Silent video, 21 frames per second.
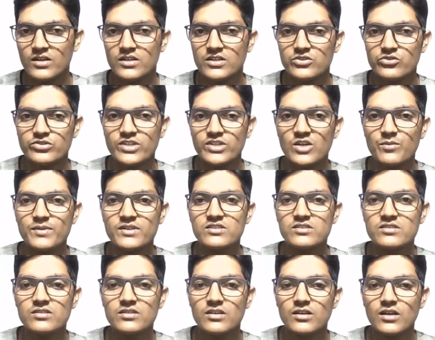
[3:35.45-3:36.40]
So that
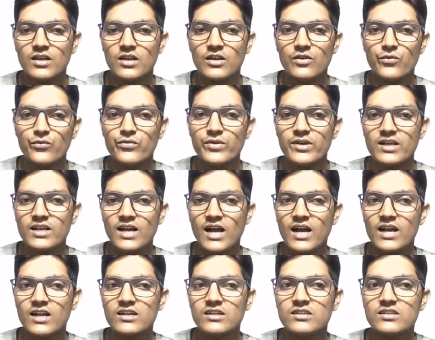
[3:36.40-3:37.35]
means we
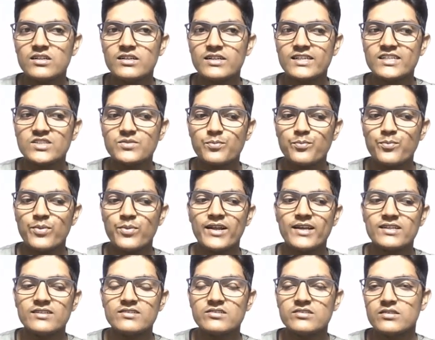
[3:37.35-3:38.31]
can't
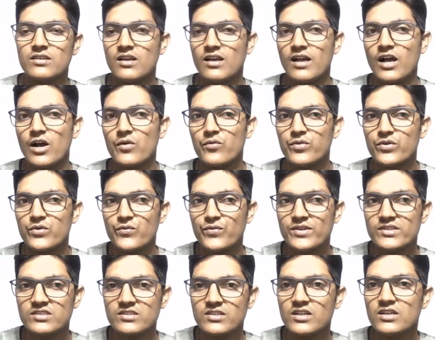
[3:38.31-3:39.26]
express our
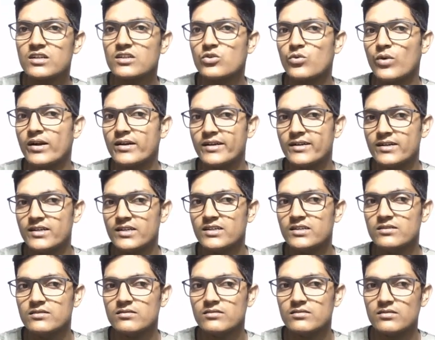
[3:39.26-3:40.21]
physical
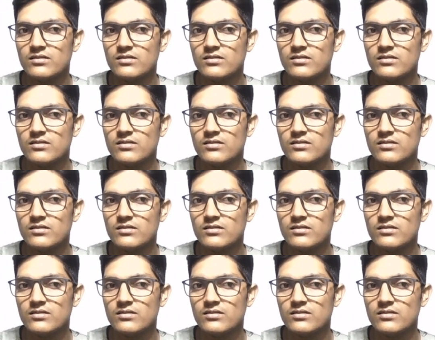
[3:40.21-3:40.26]
quantity,